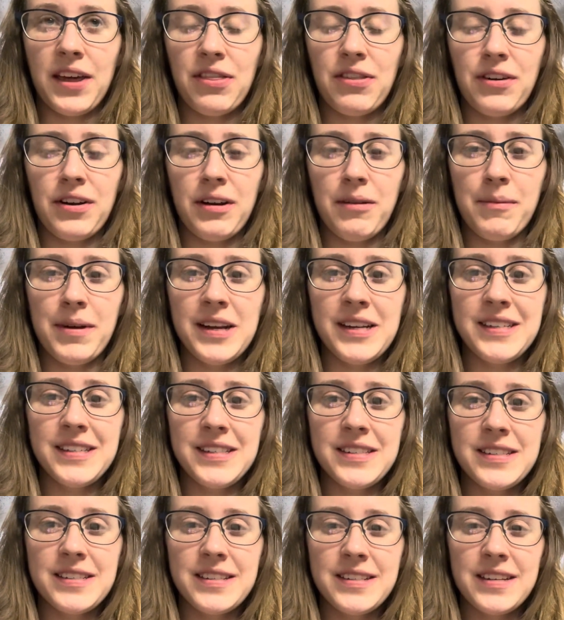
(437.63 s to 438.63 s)
30
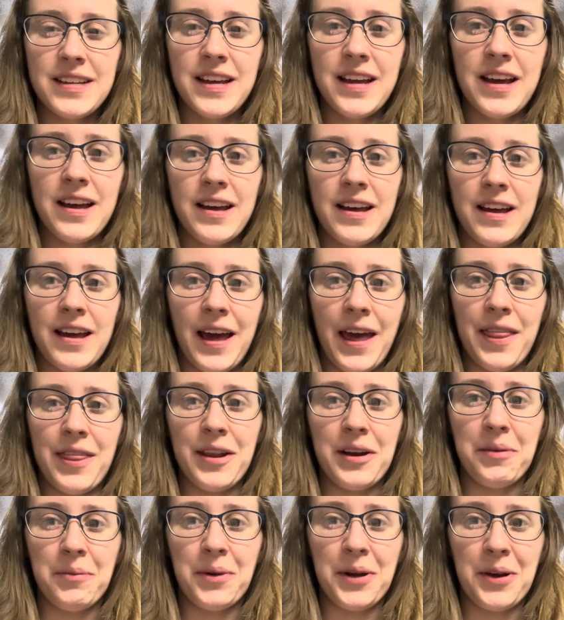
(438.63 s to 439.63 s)
minutes. And then
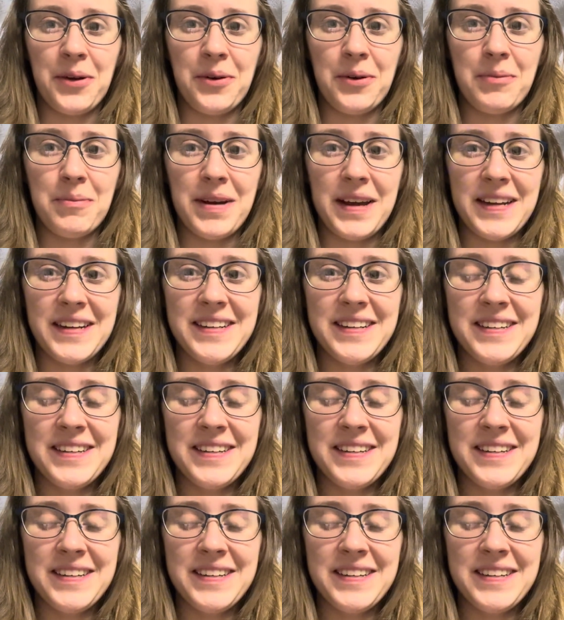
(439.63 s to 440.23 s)
I'm gonna go to bed.